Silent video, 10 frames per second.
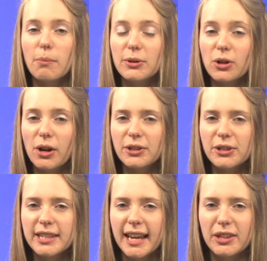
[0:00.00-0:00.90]
But
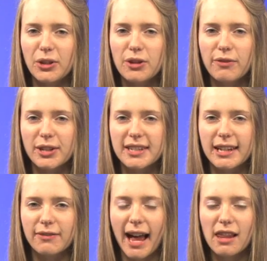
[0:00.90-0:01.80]
doctors at the University
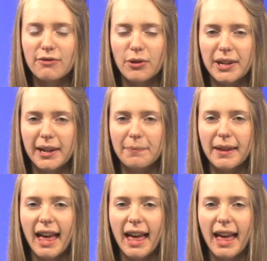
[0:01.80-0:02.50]
of California